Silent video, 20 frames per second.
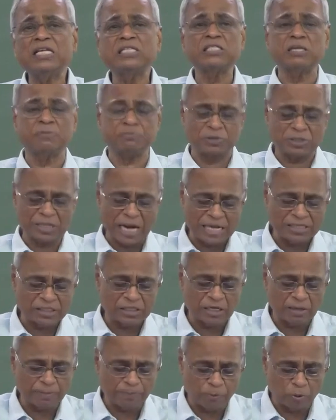
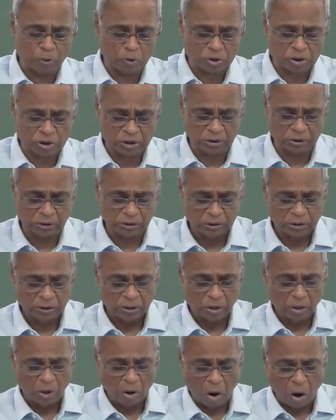substantial portion
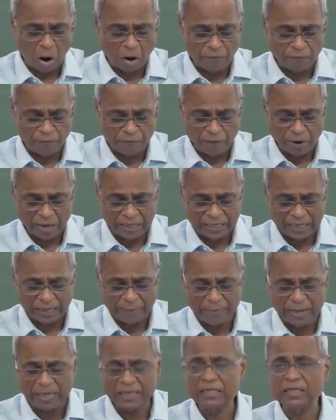on
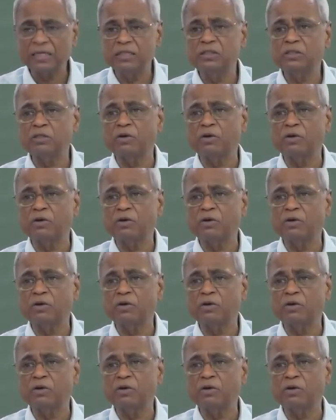fundamentals